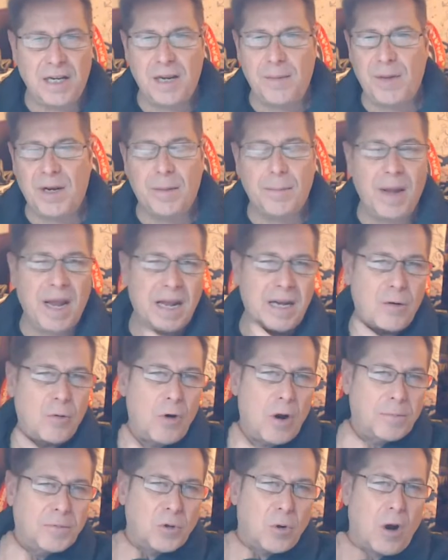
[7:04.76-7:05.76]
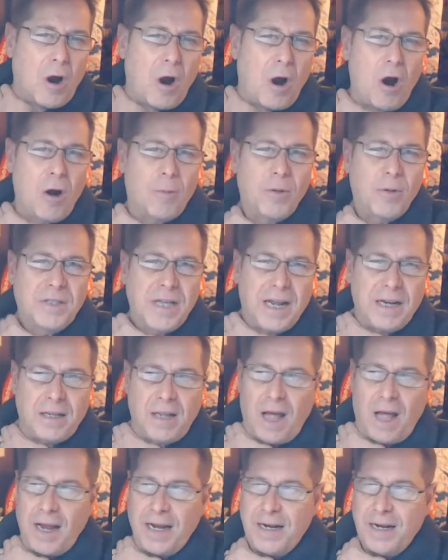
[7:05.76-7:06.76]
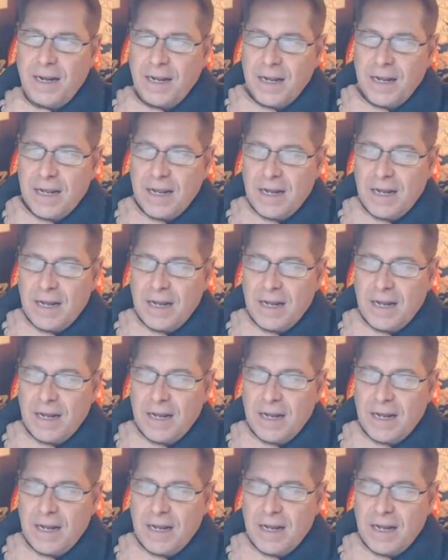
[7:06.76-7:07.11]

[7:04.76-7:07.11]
Him and Amanda are up to a horrible deadline.